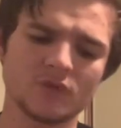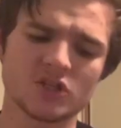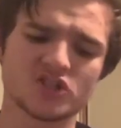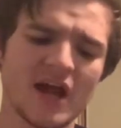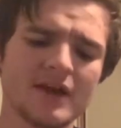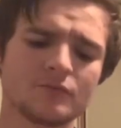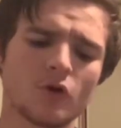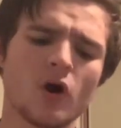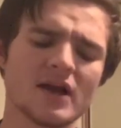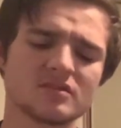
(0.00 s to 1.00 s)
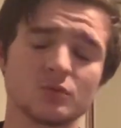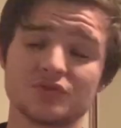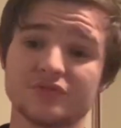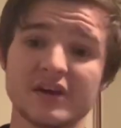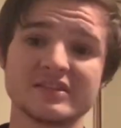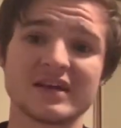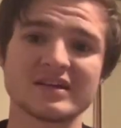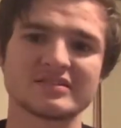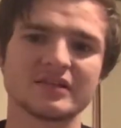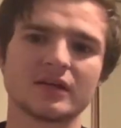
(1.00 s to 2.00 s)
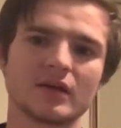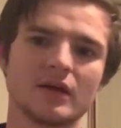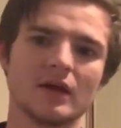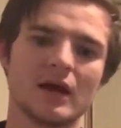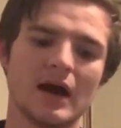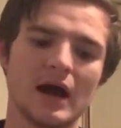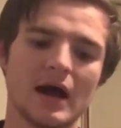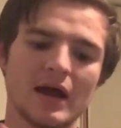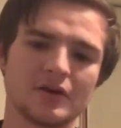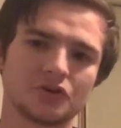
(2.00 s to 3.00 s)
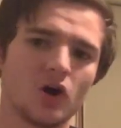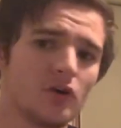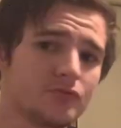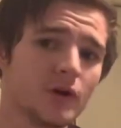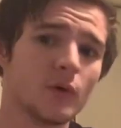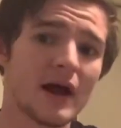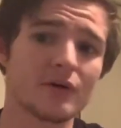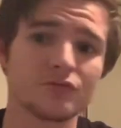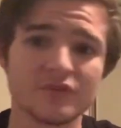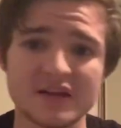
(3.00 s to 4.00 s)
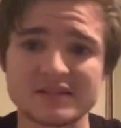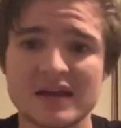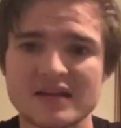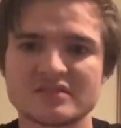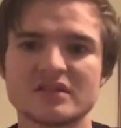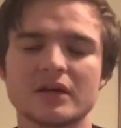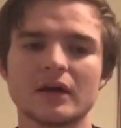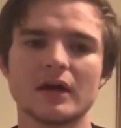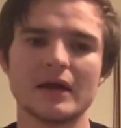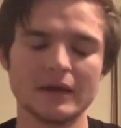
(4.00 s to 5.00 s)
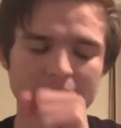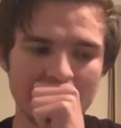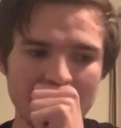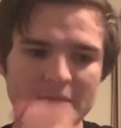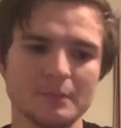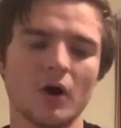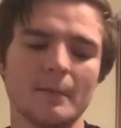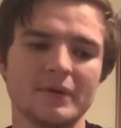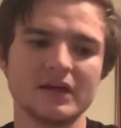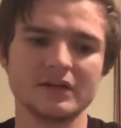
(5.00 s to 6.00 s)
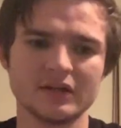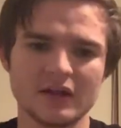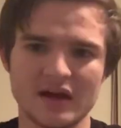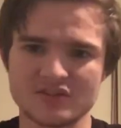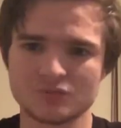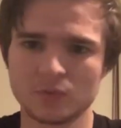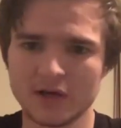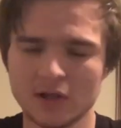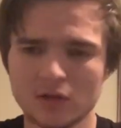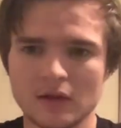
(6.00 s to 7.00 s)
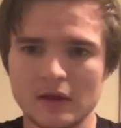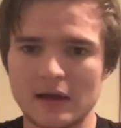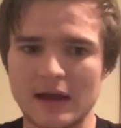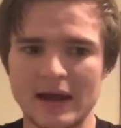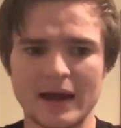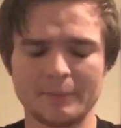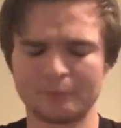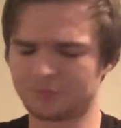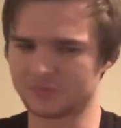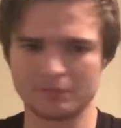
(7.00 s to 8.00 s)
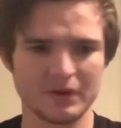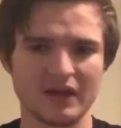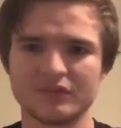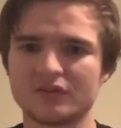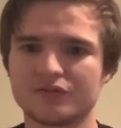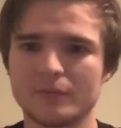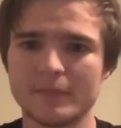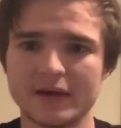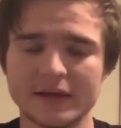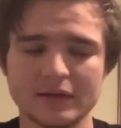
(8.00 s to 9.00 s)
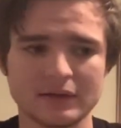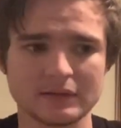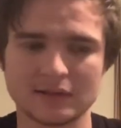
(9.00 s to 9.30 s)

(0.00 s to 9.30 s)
Shane Wright was fantastic. And Kyle Felt had a fantastic game, in my opinion, as well. And Panthers for me.